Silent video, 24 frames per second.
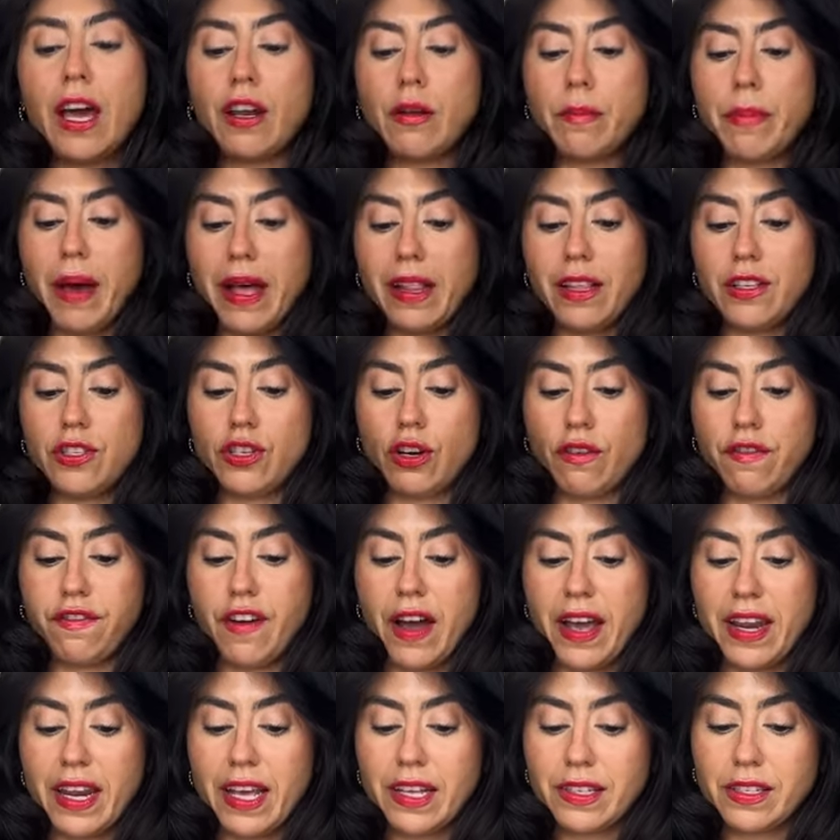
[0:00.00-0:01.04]
how to balance your
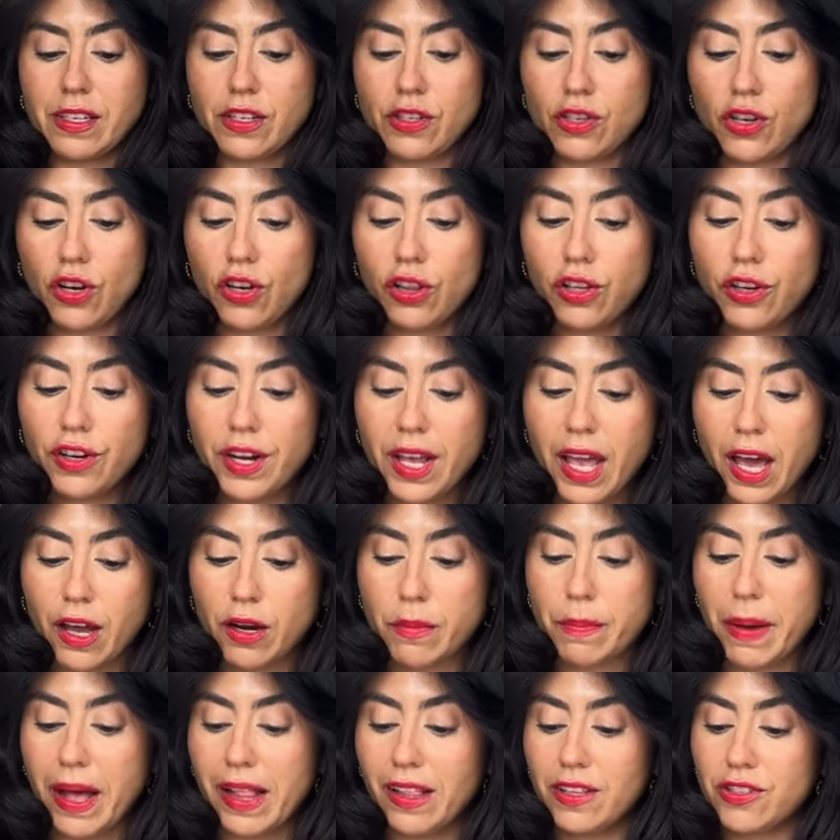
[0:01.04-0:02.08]
finances. You're learning how
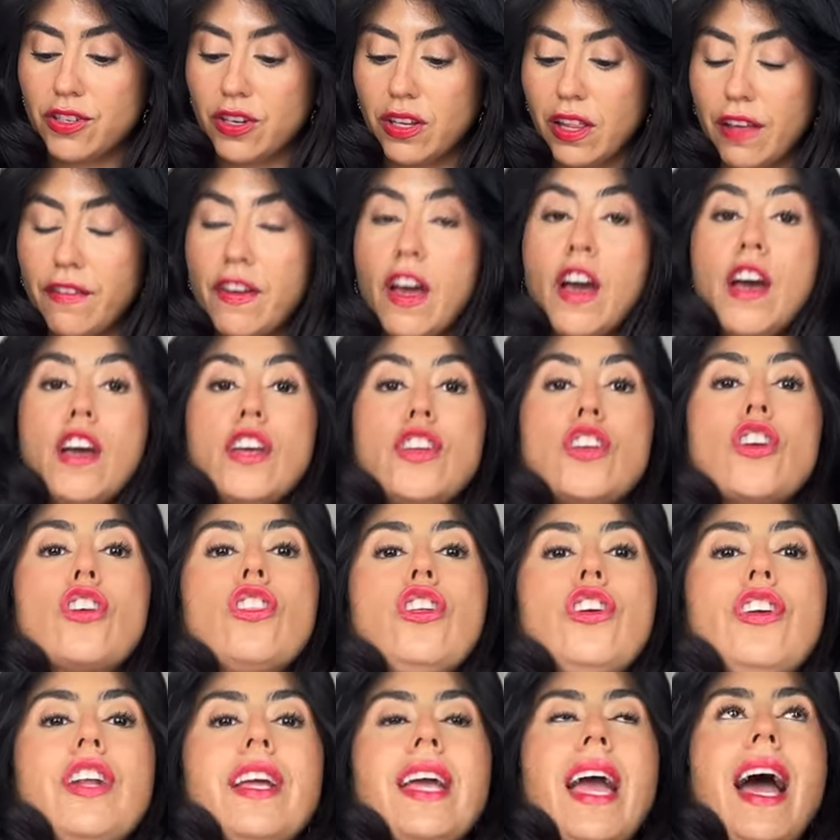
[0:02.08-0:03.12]
to balance your life. You're
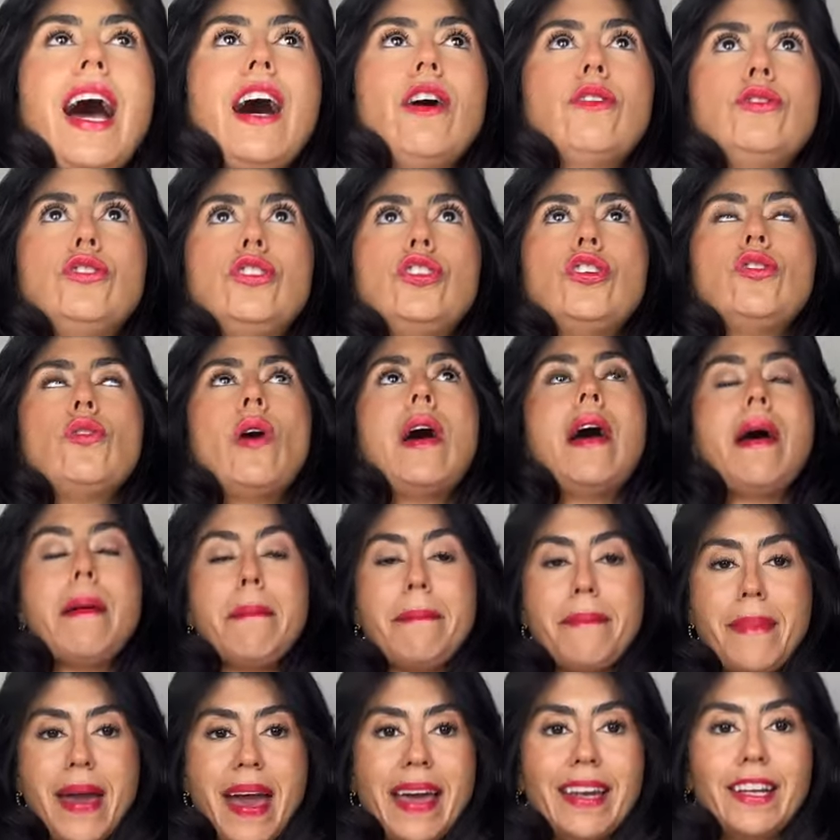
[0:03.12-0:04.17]
learning how to
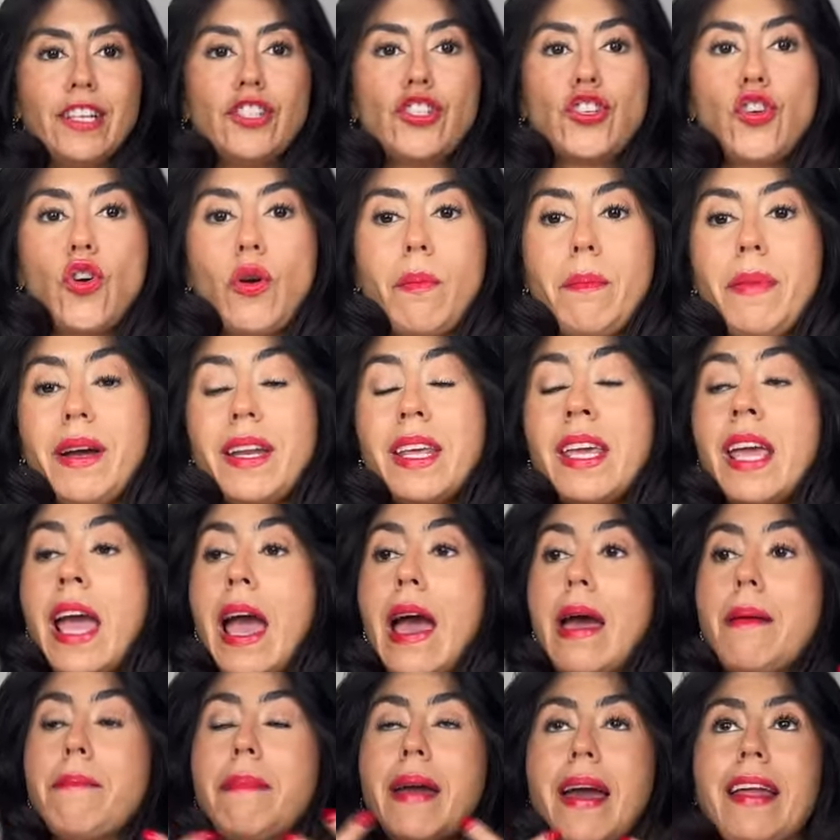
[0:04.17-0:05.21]
manage your money,
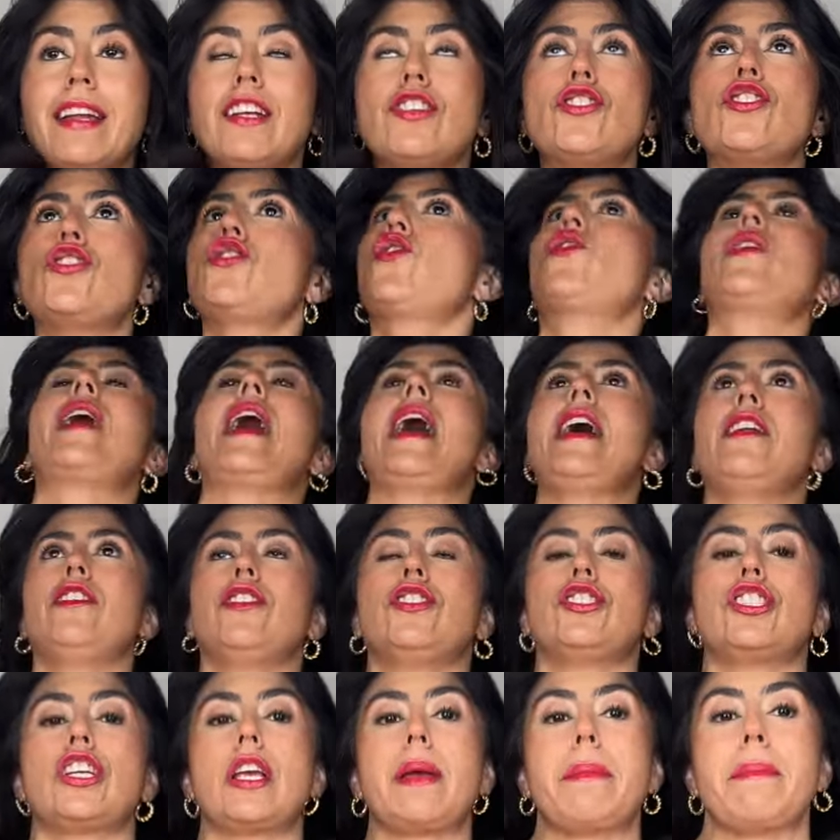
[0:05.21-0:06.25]
manage your
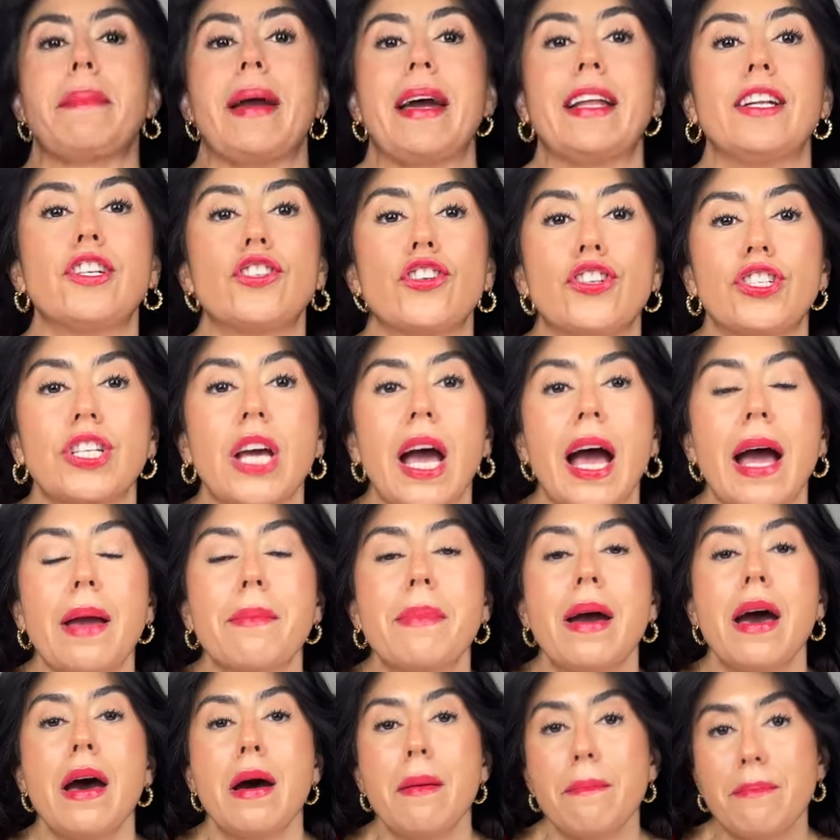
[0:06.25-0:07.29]
energy, manage your
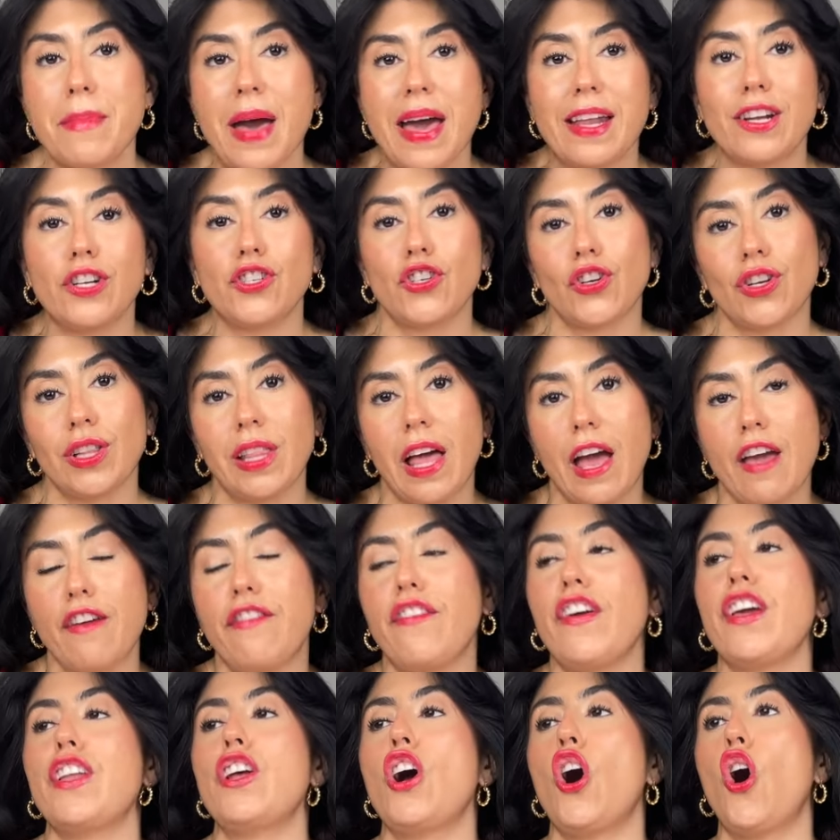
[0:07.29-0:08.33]
time, manage your life
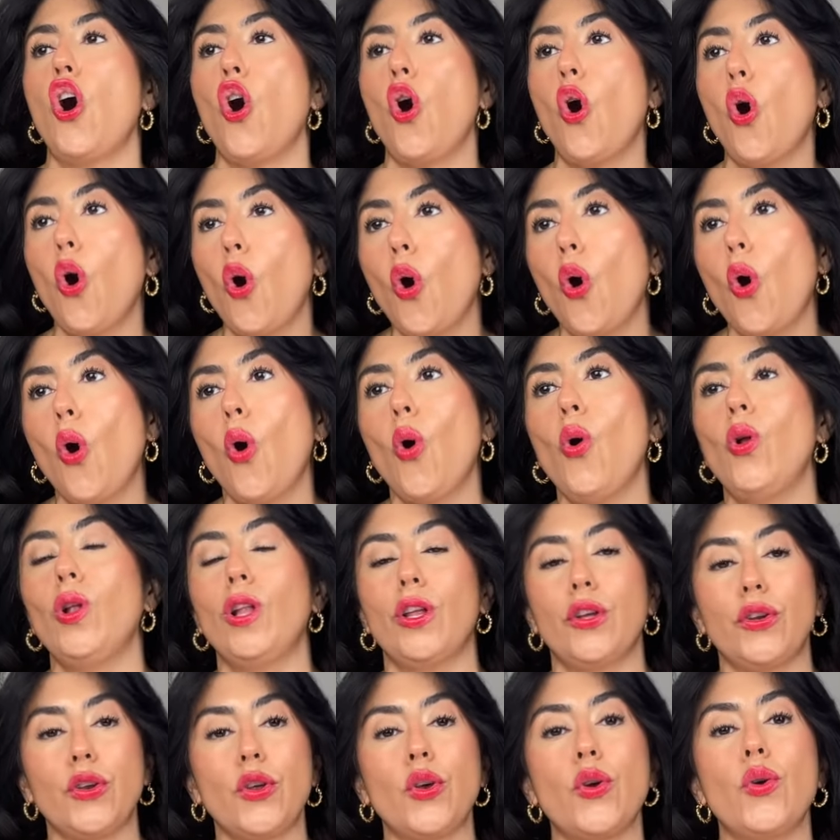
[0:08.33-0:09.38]
in a
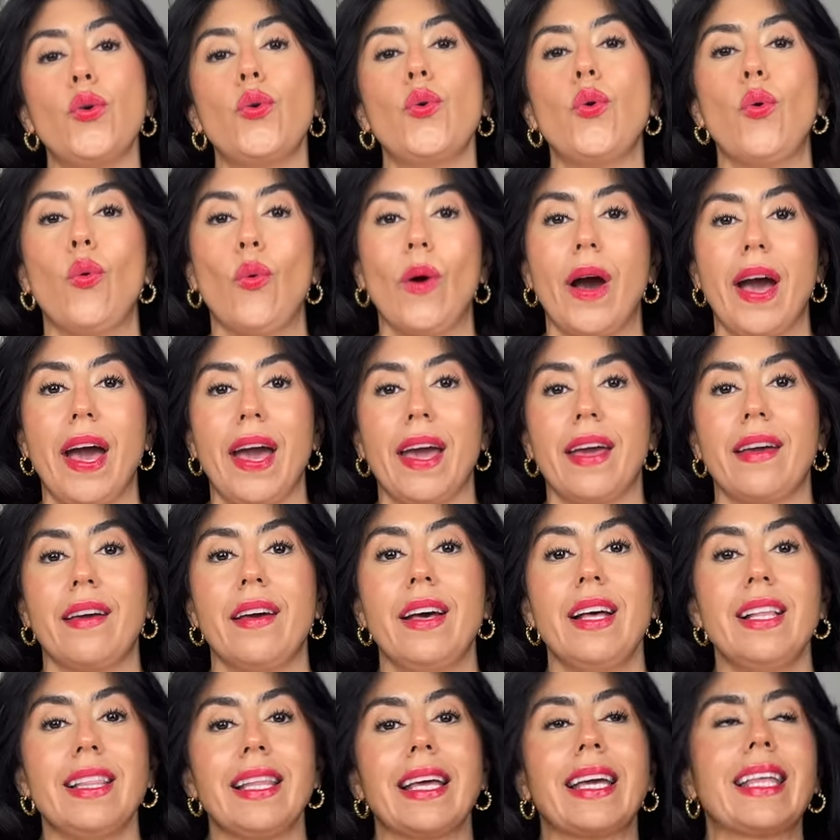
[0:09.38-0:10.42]
whole new way.
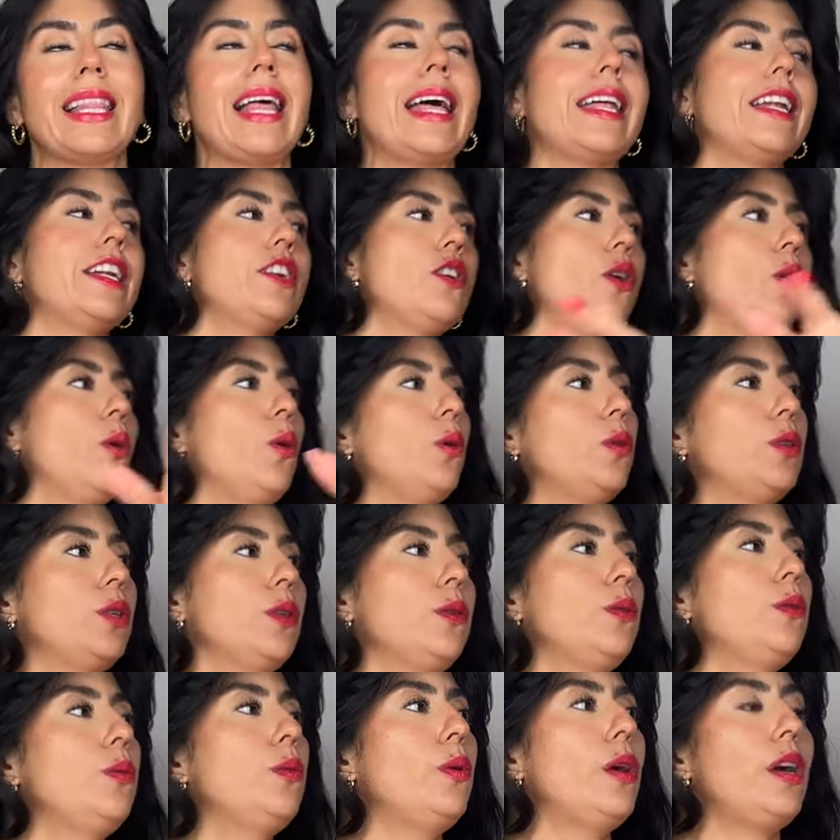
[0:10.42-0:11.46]
Like Aladdin, a whole
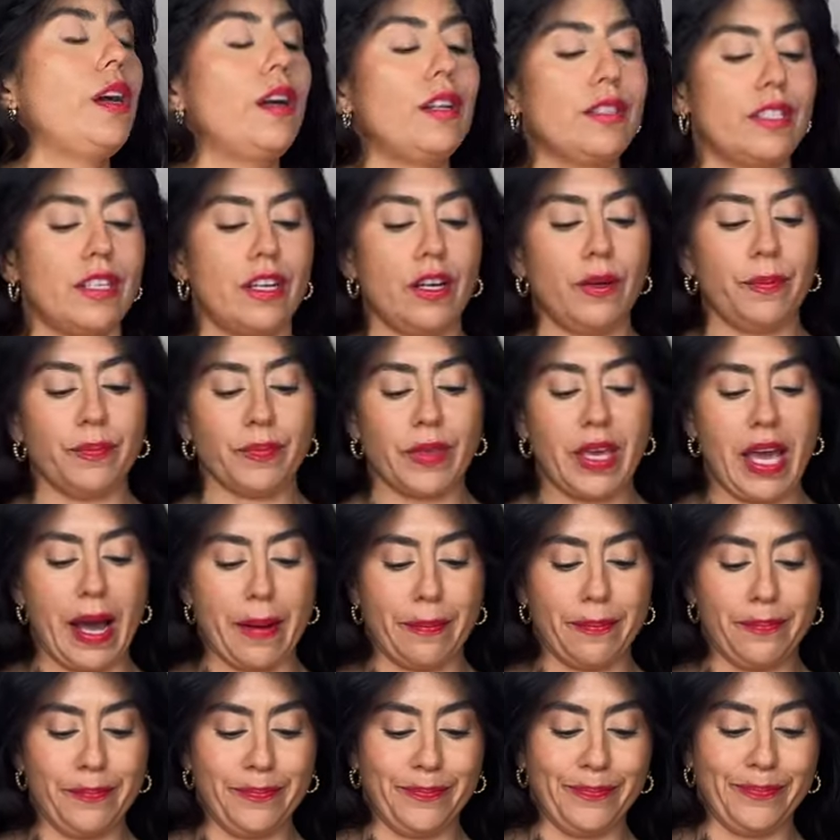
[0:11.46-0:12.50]
new world, you know? Yeah.
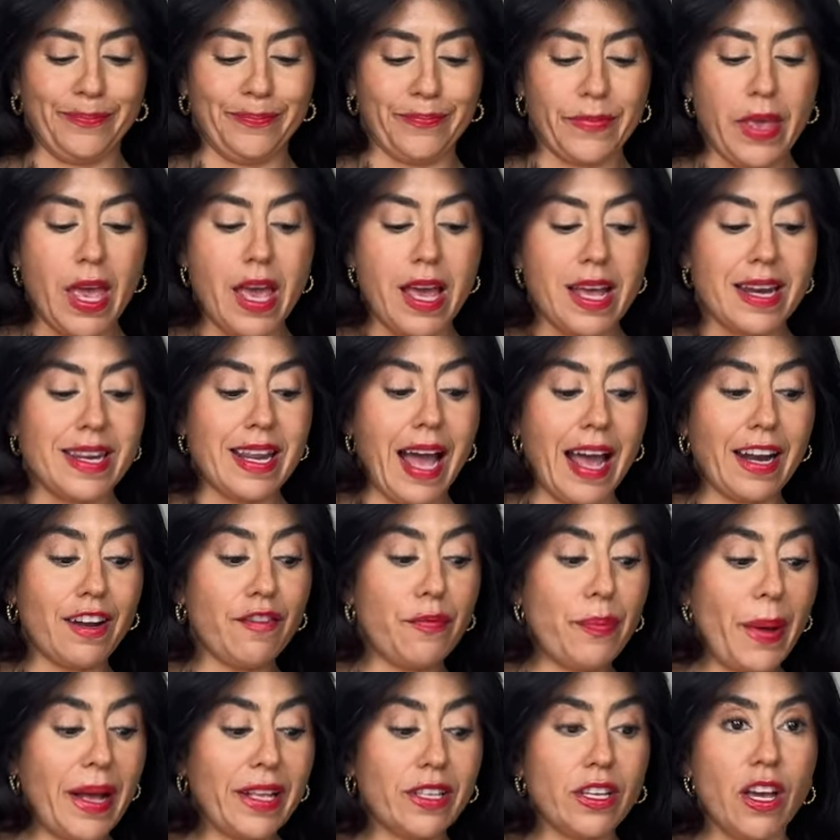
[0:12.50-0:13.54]
Nine
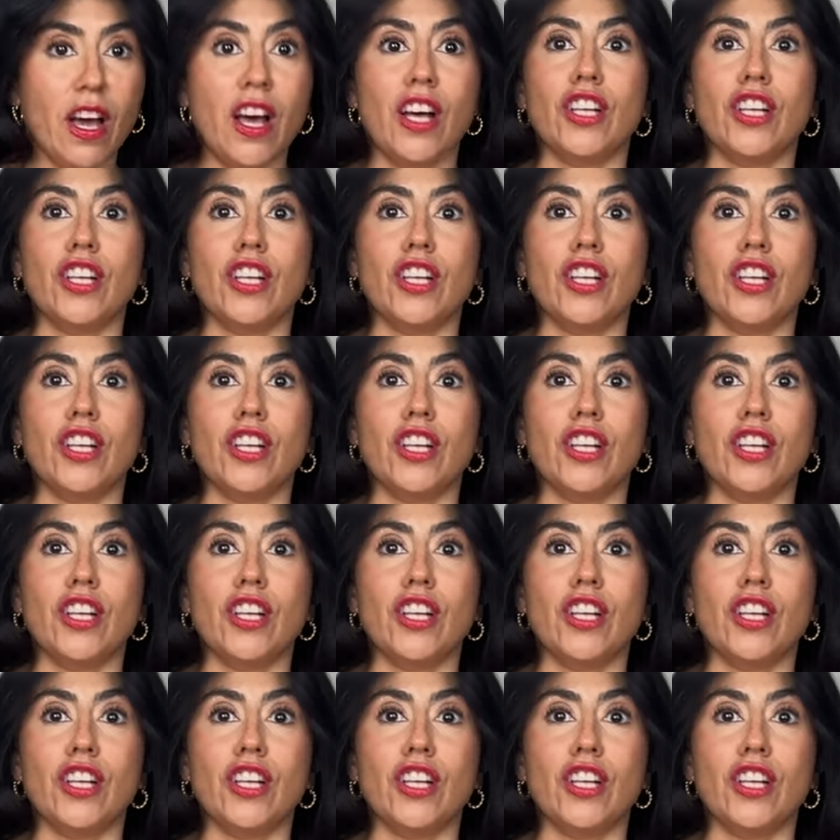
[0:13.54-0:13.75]
of Pentacles.